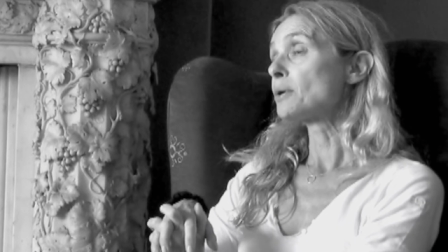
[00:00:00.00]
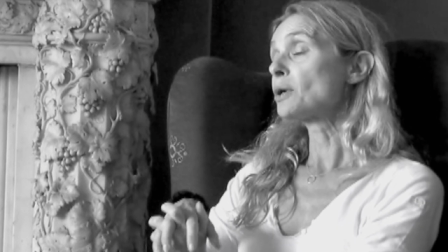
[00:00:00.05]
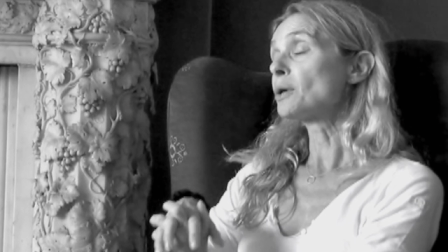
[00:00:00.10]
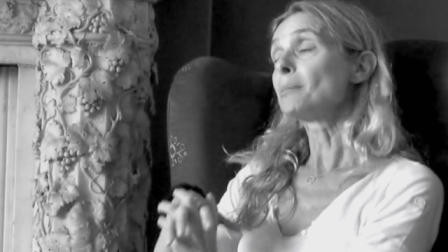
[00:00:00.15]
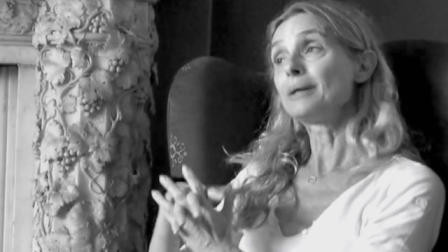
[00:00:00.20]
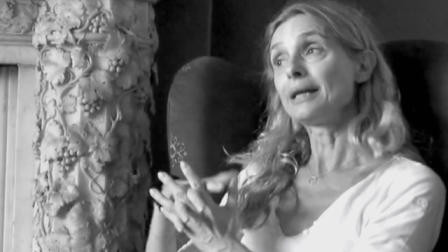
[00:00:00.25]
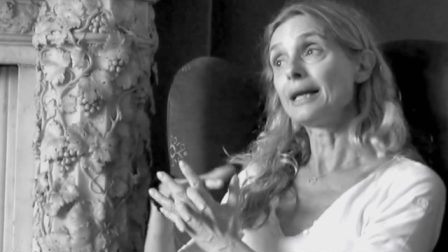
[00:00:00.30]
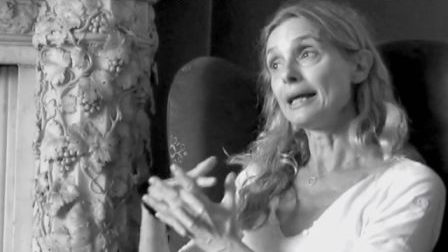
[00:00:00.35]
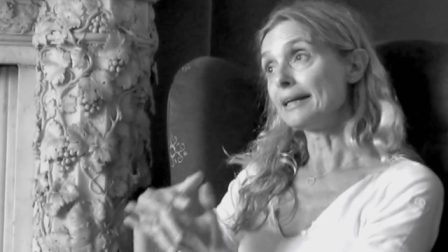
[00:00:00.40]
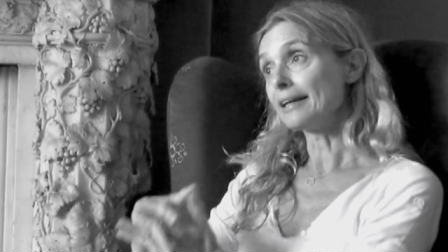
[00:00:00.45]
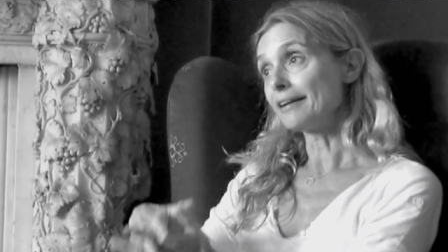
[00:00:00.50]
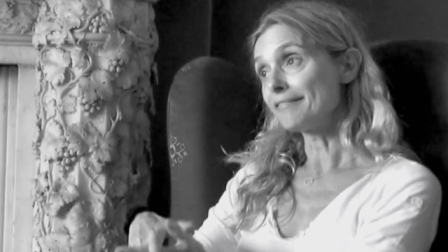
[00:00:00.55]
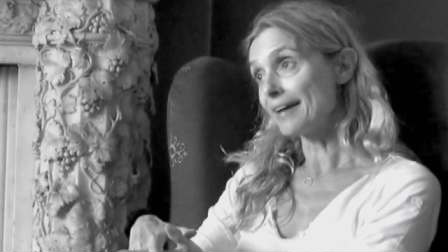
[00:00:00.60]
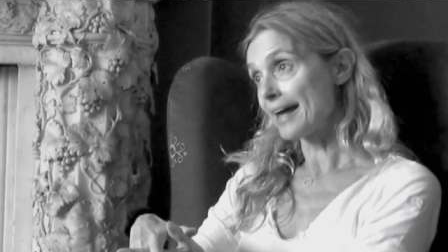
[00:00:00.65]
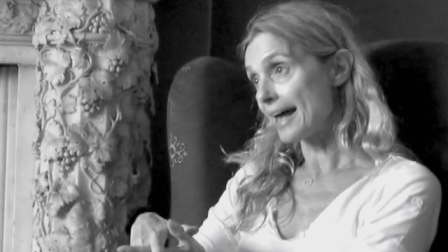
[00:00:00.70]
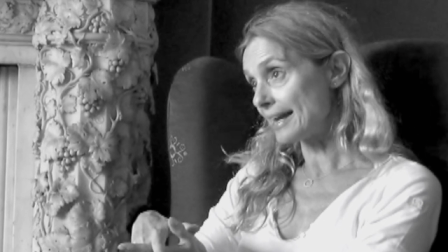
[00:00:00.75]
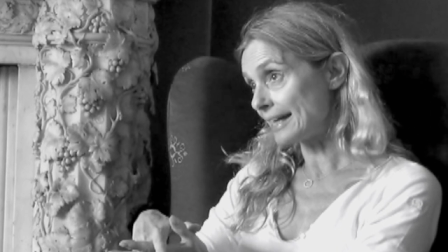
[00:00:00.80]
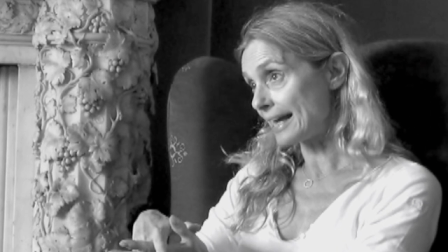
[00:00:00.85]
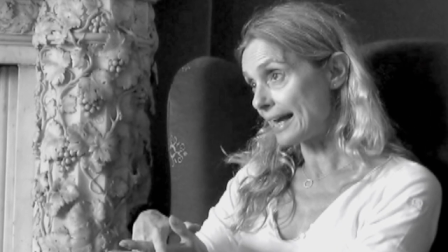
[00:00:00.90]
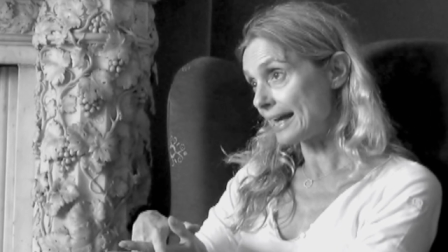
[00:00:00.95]
complaining of
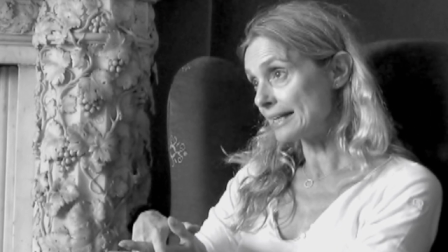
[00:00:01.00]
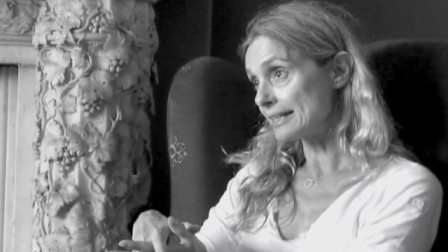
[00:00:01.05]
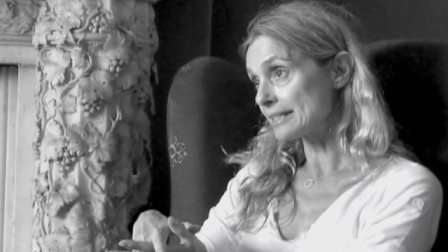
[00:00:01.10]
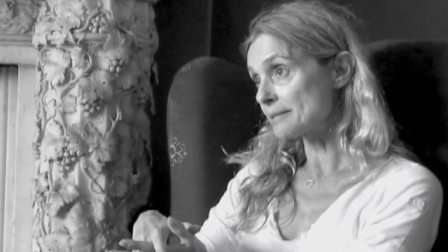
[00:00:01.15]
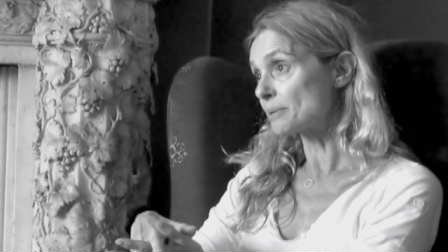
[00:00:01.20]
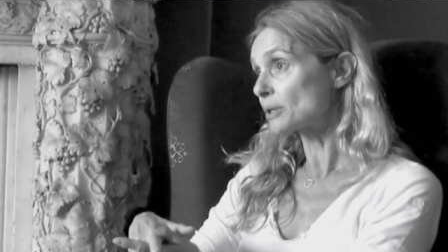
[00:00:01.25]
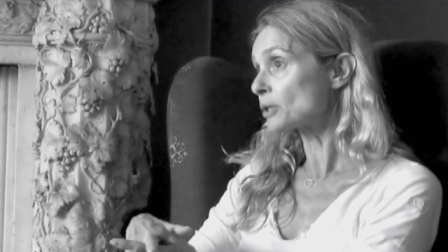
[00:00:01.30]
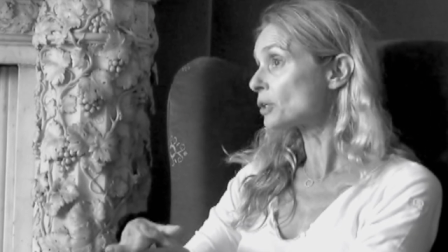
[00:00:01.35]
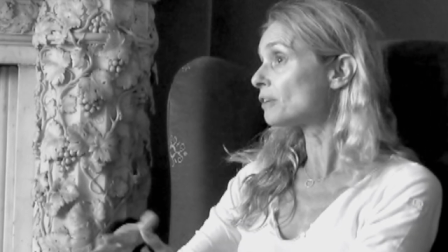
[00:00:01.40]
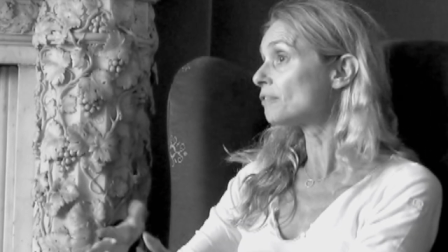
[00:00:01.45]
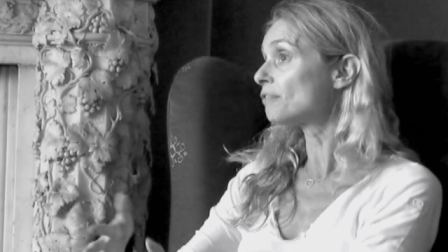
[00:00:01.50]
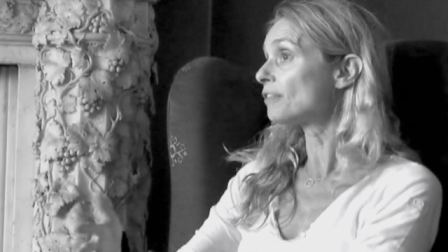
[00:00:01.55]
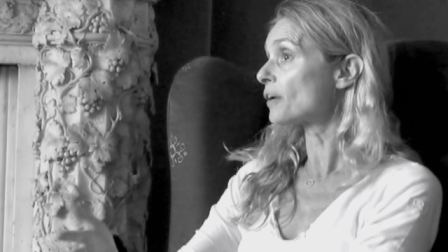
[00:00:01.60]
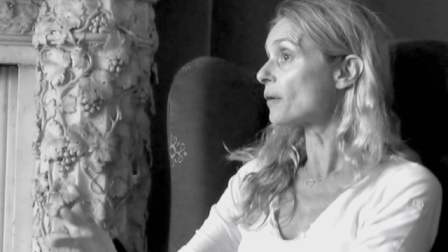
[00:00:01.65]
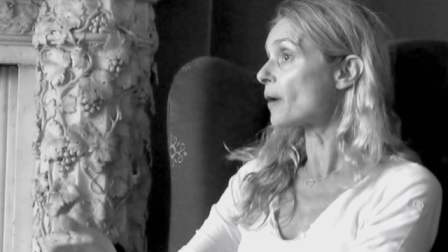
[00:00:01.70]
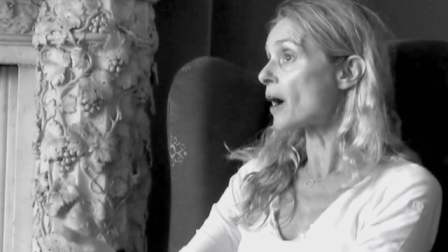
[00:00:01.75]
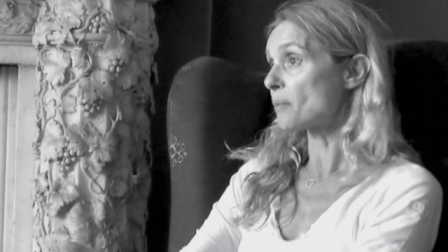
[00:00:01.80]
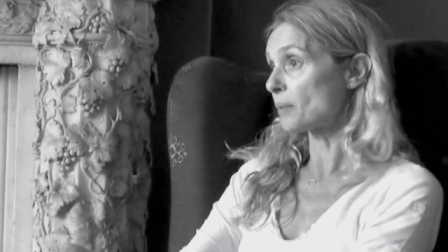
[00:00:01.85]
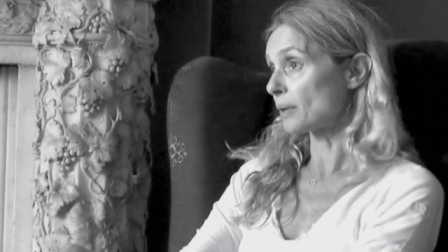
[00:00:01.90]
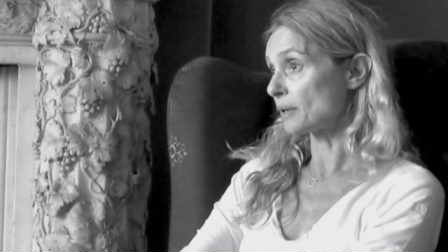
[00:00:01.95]
headaches, but couldn't
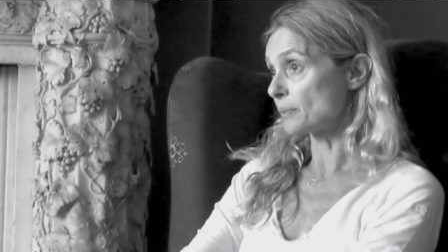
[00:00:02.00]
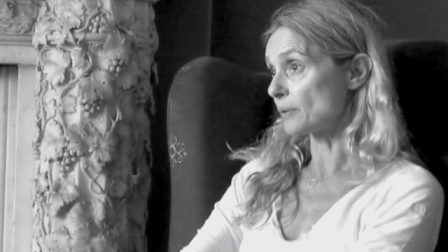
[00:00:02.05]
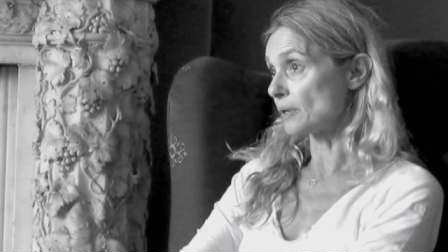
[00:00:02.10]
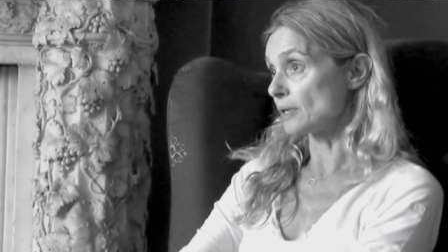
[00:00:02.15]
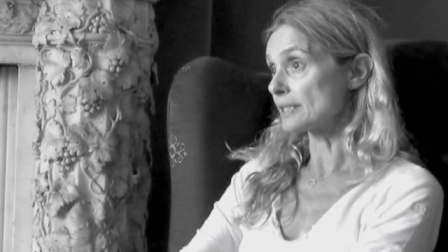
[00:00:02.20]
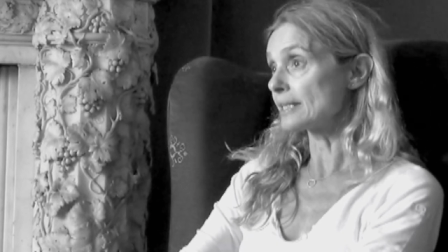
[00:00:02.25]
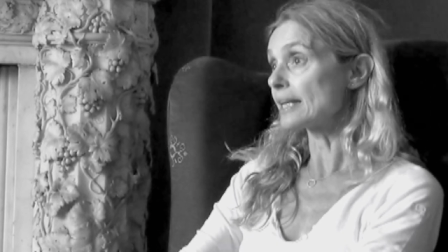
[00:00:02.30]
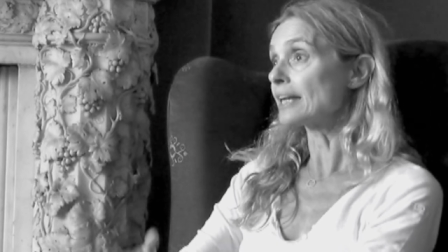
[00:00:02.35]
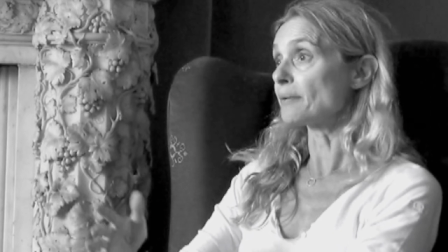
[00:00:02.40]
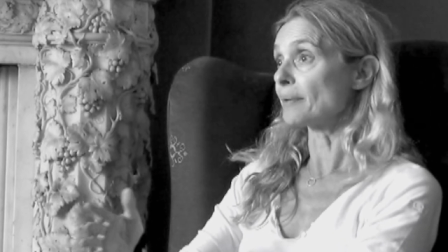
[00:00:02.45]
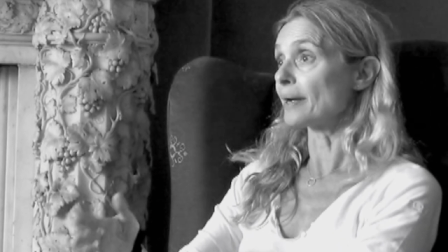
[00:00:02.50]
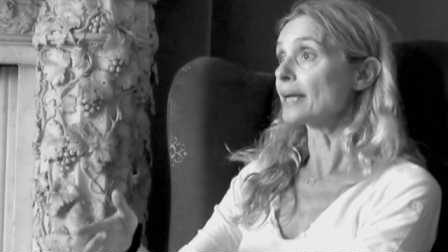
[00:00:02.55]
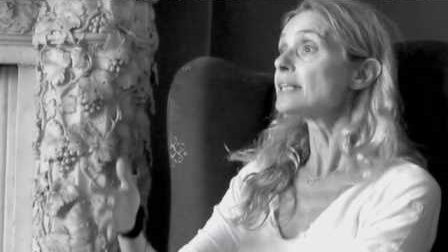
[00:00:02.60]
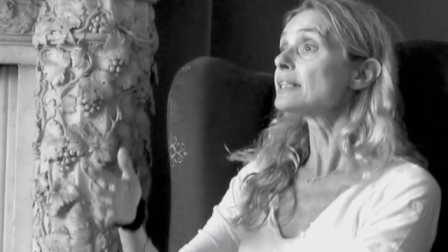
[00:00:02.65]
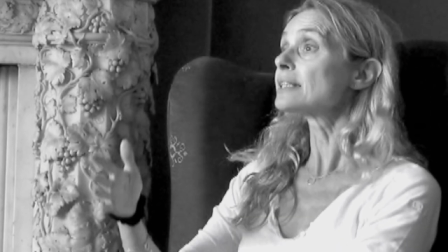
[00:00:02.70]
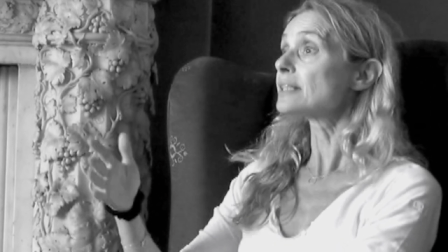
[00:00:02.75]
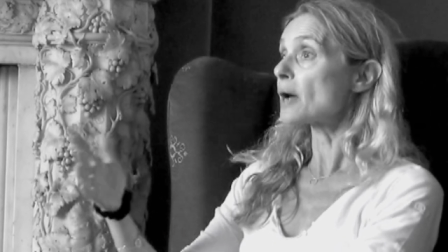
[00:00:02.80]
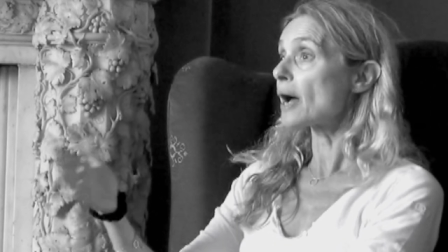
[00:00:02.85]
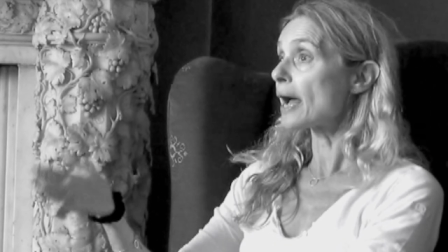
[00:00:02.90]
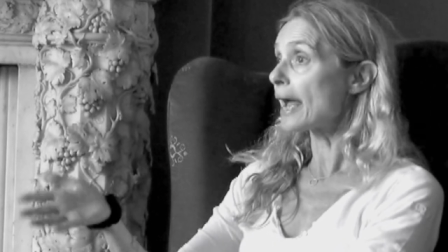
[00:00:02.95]
figure out what it was. Anyway,
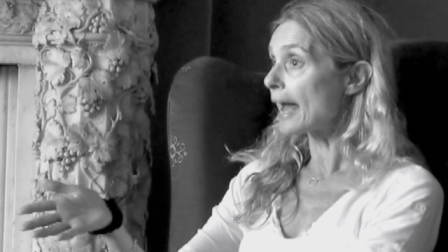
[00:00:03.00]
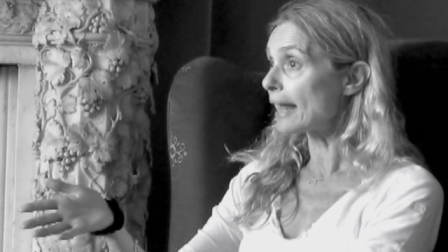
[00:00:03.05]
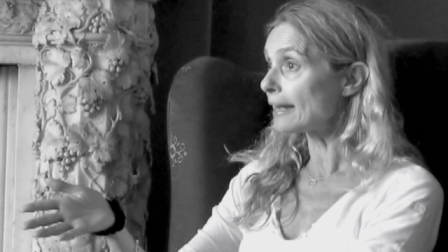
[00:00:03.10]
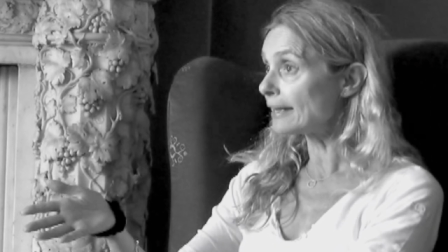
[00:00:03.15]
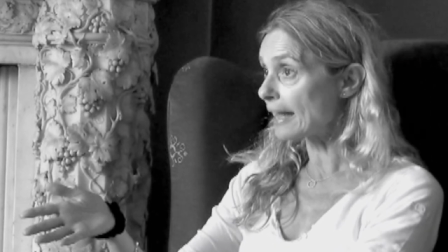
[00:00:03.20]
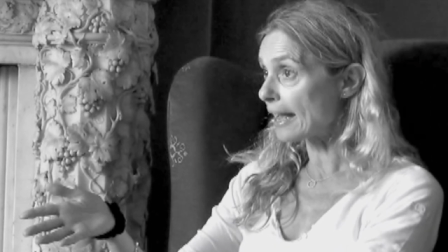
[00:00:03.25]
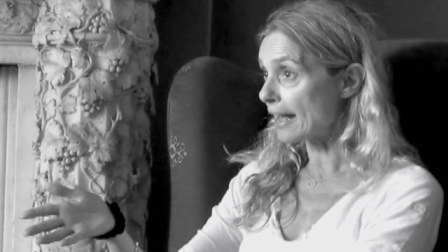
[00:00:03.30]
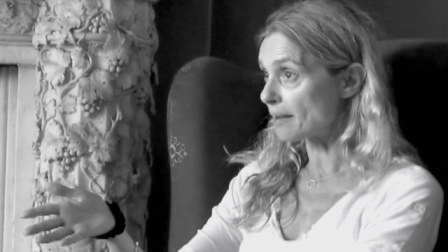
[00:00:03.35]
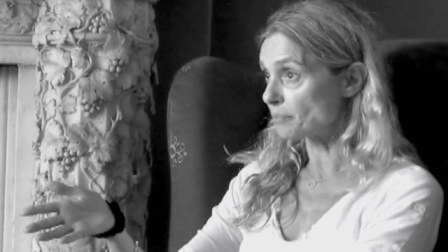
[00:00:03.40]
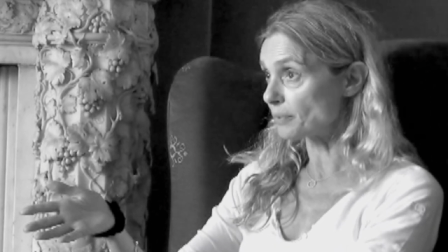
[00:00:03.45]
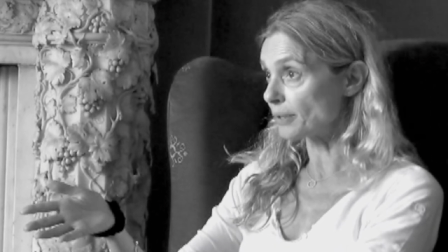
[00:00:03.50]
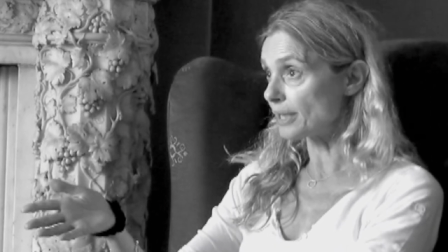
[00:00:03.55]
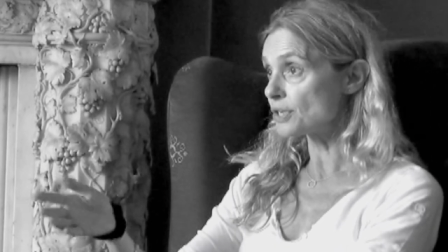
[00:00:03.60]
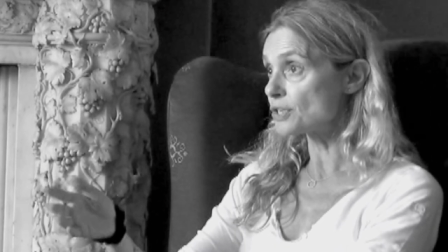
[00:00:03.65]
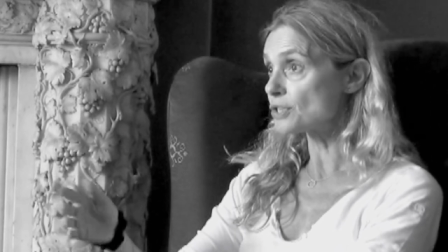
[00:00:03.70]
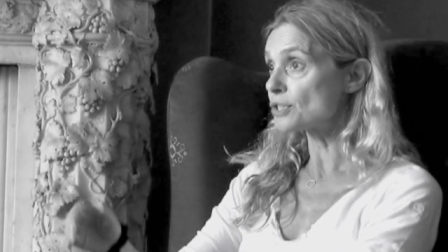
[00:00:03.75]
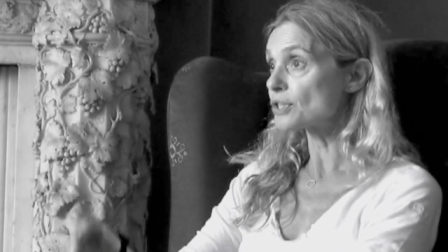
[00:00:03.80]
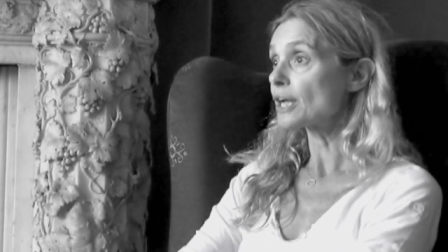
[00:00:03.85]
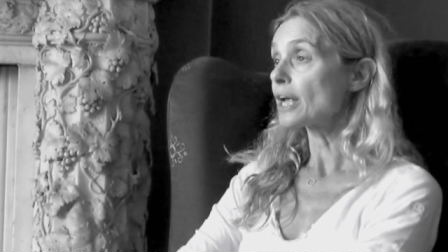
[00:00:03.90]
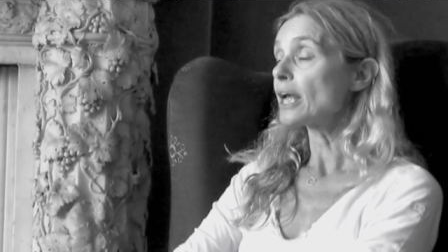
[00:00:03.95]
so I had the
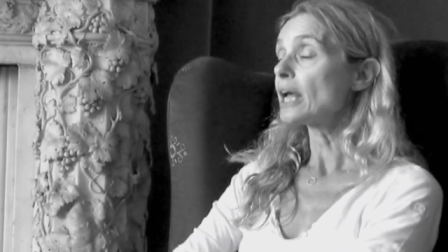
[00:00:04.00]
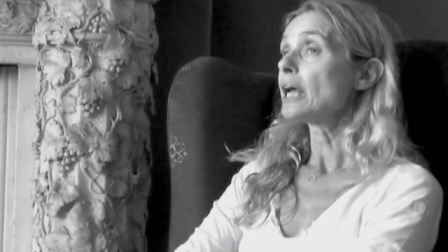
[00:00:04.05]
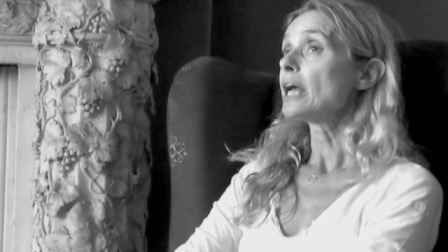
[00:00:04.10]
hemorrhage,